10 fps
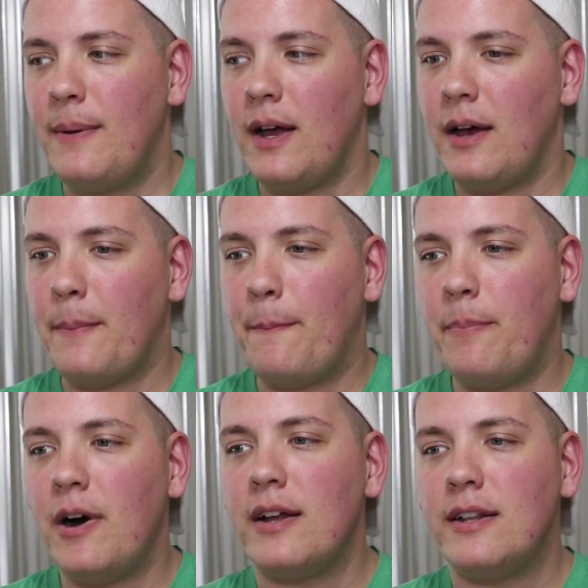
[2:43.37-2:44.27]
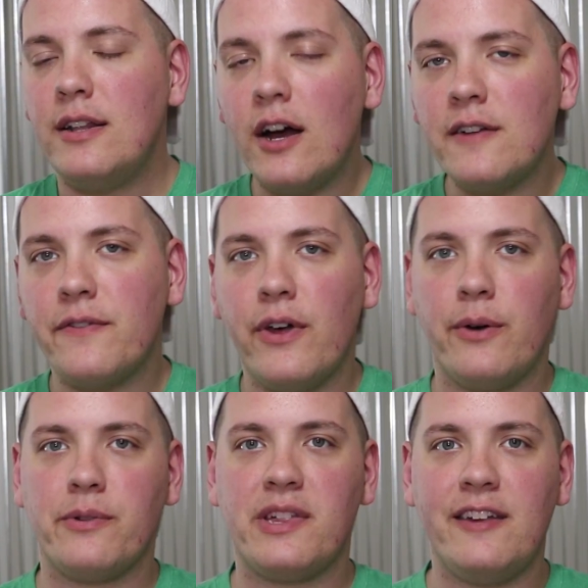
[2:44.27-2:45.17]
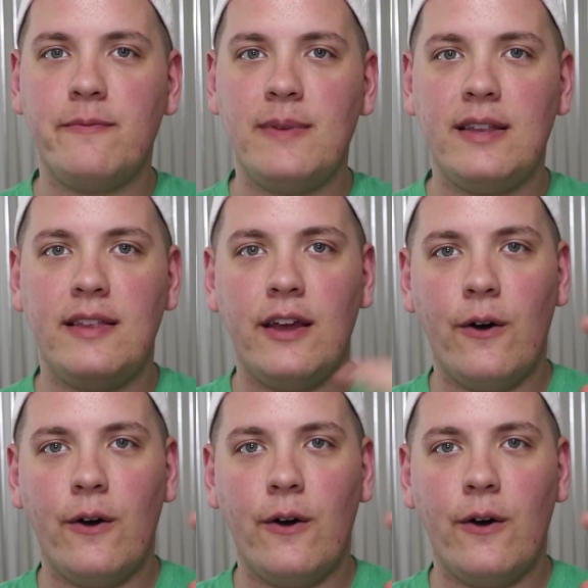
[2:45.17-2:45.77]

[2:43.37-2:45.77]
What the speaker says: but none of those give me the